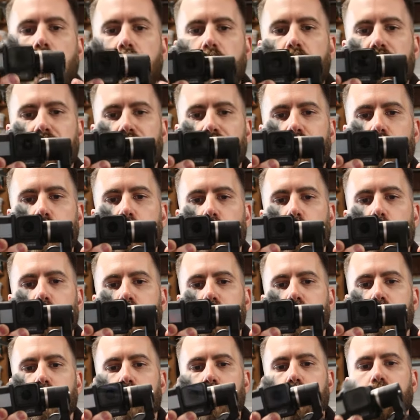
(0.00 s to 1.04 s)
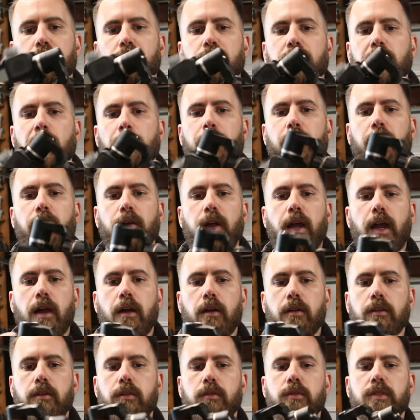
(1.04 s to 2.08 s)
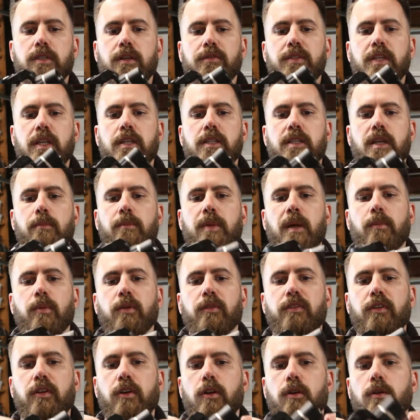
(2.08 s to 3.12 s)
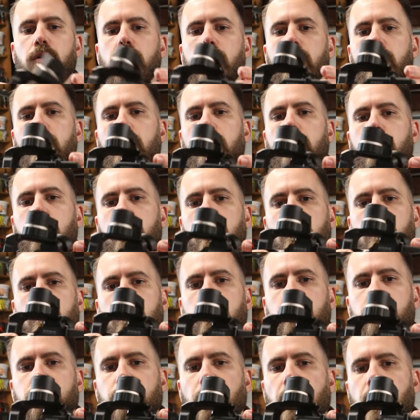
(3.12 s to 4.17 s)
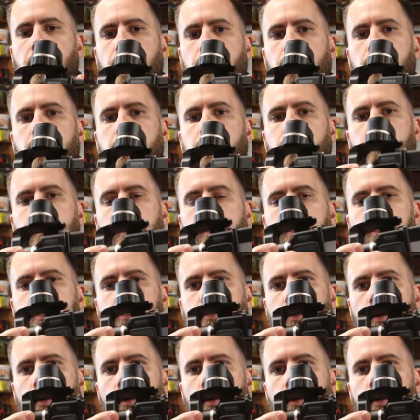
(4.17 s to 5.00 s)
If you were to flip it around, which I've seen some people do, fine, this